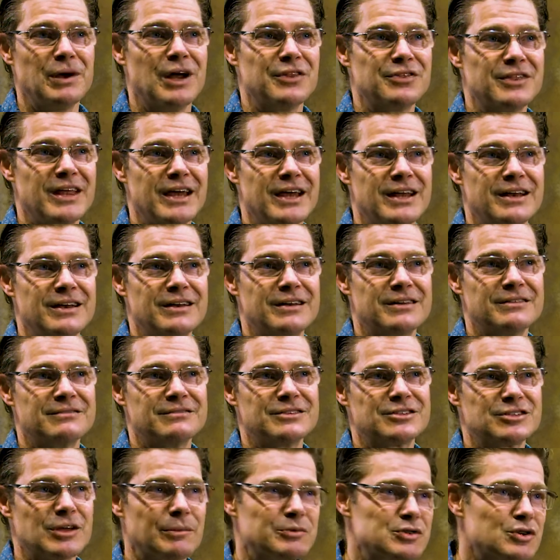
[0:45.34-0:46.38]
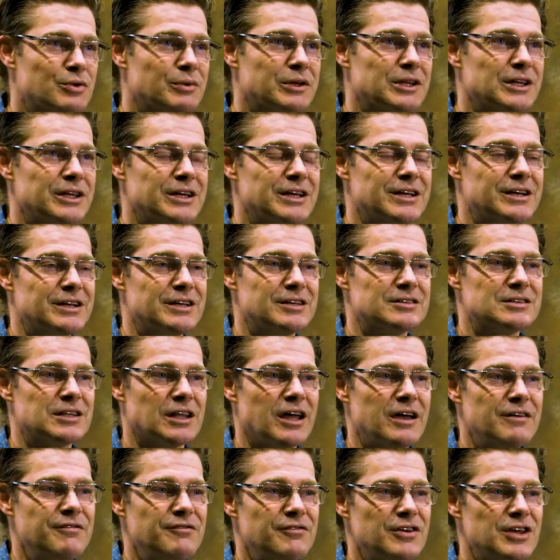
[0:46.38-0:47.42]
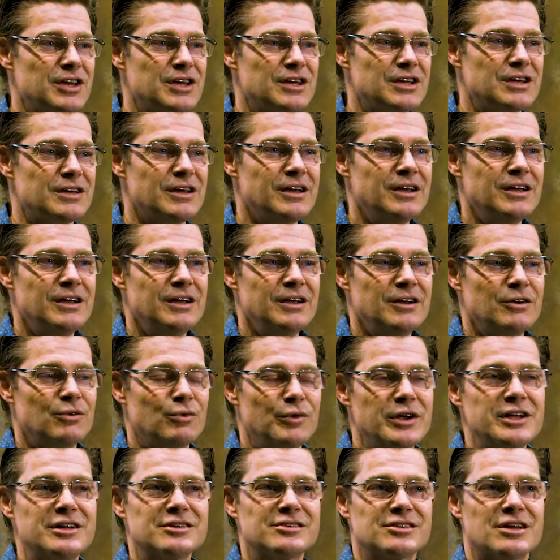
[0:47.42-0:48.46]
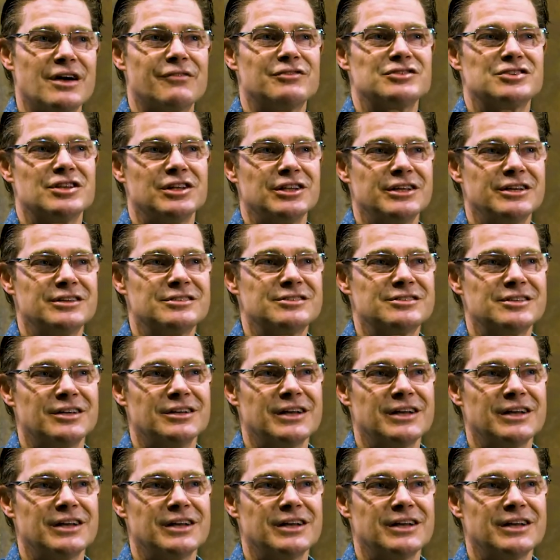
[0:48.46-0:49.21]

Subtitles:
But then subsequently in his life he rediscovers the list